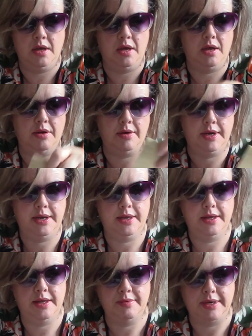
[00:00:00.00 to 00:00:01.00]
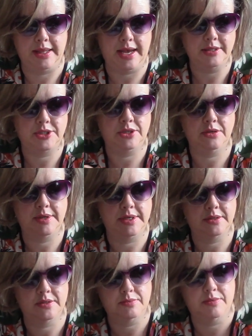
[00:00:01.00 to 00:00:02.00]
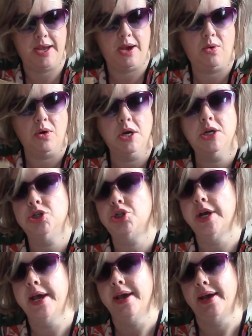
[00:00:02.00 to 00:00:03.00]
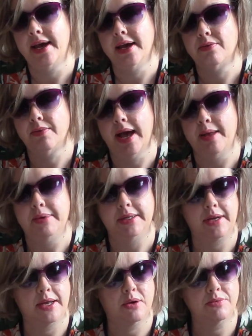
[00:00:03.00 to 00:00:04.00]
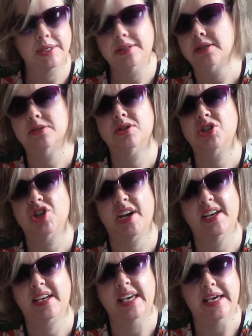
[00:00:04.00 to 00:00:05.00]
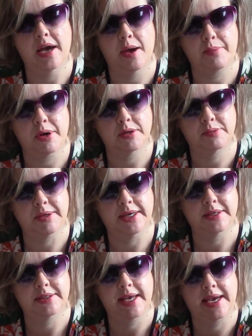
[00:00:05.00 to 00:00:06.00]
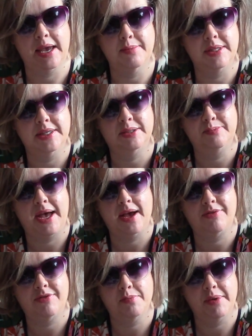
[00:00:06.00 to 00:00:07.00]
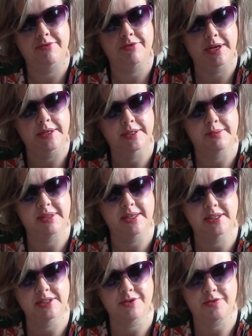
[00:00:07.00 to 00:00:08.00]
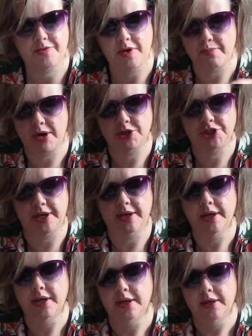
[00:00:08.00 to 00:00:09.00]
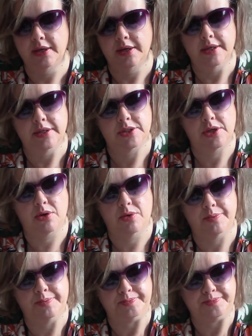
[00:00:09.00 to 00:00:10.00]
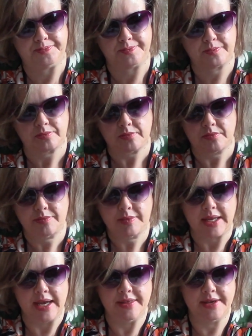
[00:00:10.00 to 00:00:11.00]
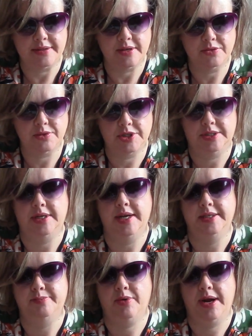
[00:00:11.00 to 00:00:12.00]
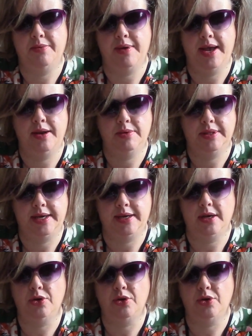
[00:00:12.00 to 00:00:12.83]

All right, and my last two is orange and red, but I don't think these are the giant King Humberts because they came in this bag from my friend. I think these were from Marsha. So I think those were just a nice bright red with like a